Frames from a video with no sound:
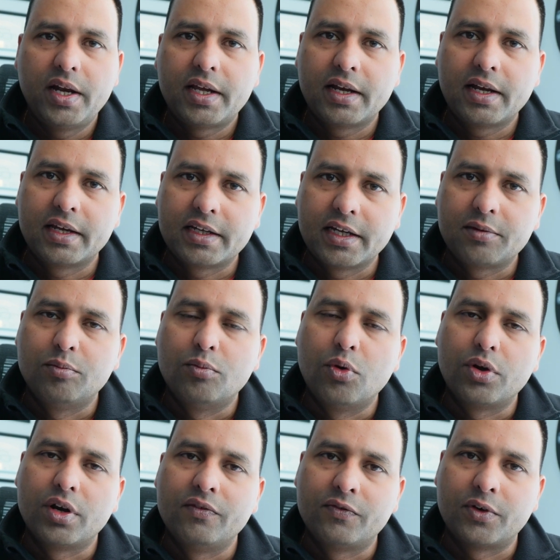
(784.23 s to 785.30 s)
can I get
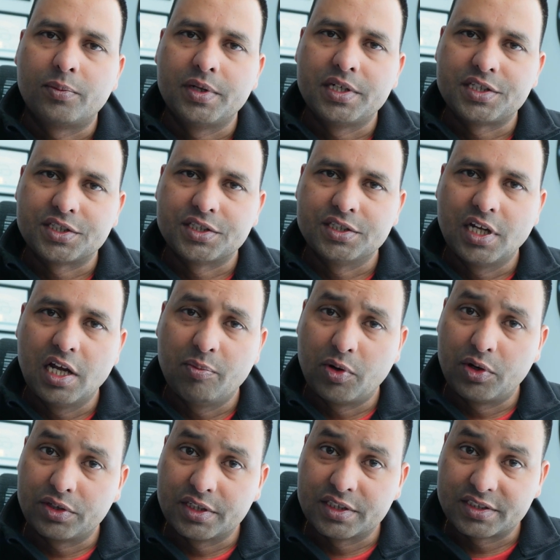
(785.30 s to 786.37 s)
more information
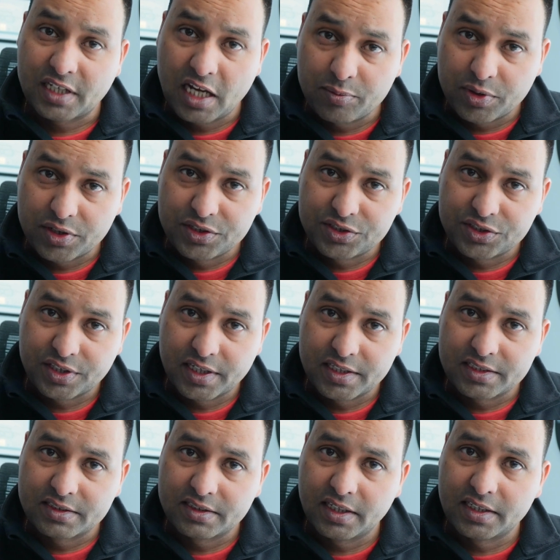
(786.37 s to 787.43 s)
about the cyber
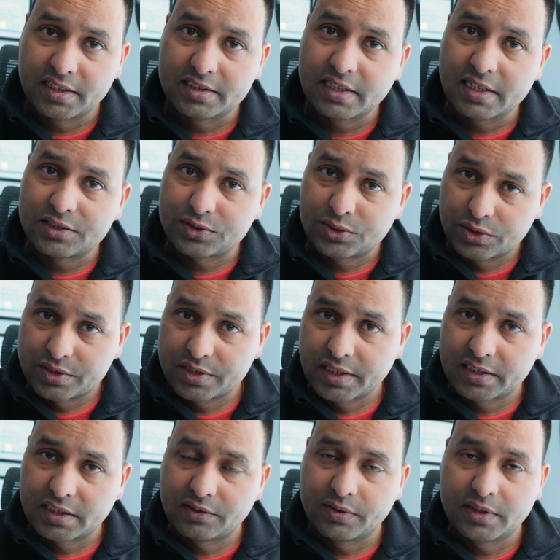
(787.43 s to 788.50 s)
insurance that is
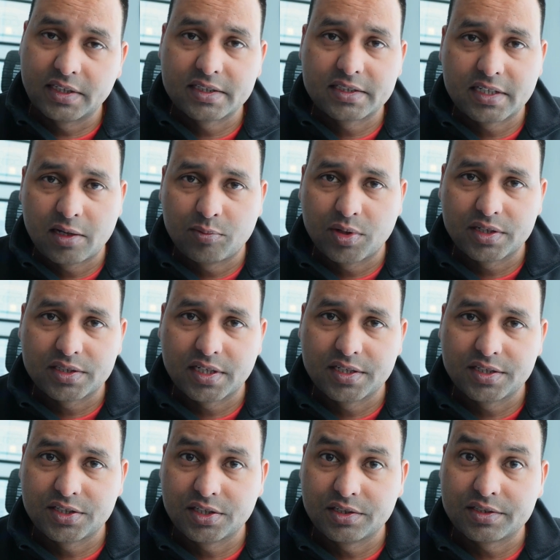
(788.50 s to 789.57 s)
associated with the Cyber
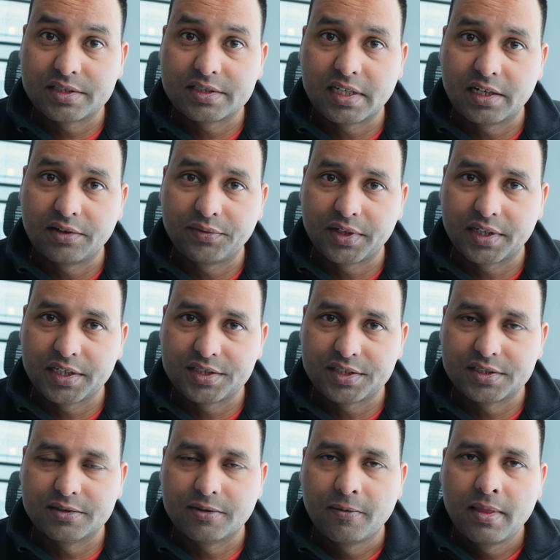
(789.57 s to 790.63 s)
Essentials
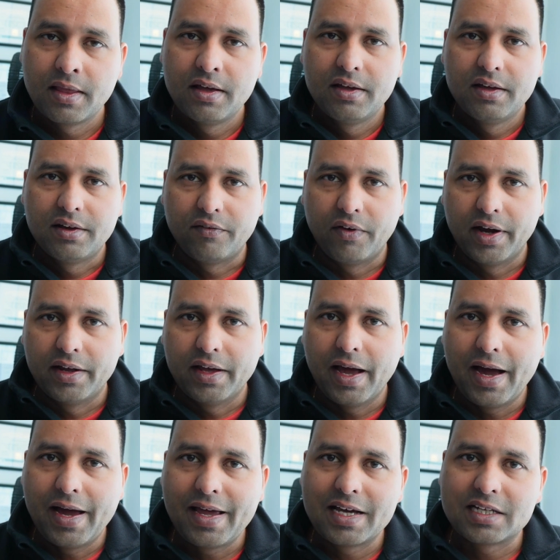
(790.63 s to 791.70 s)
certification? Right,
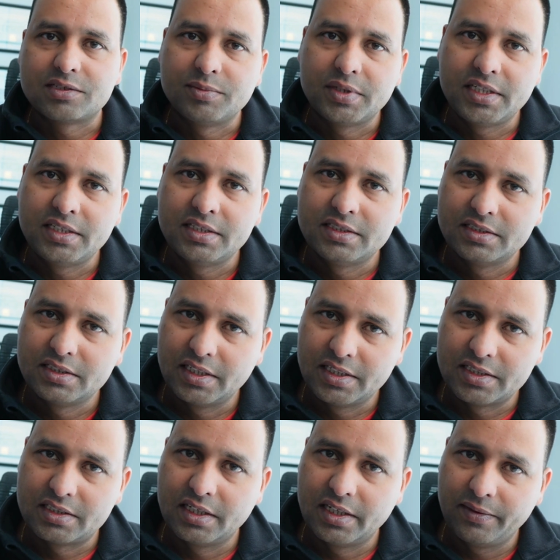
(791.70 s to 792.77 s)
IASME,
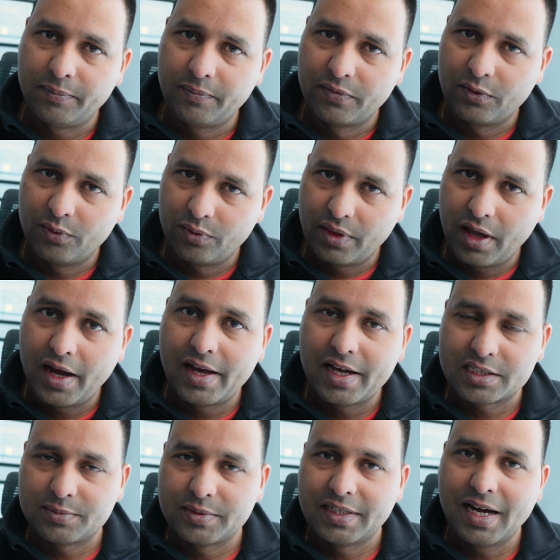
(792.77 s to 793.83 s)

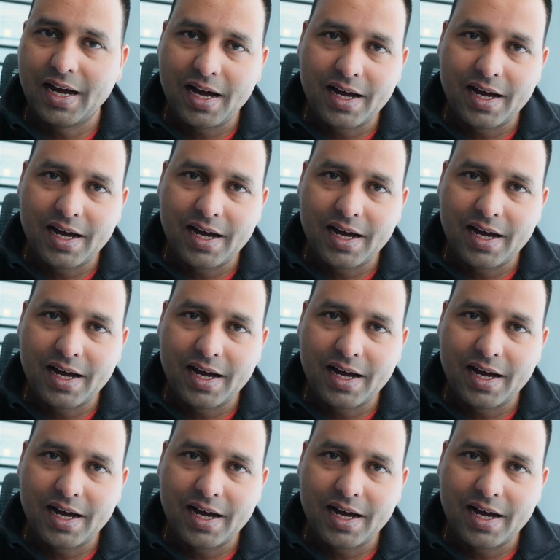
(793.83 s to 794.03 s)
IASME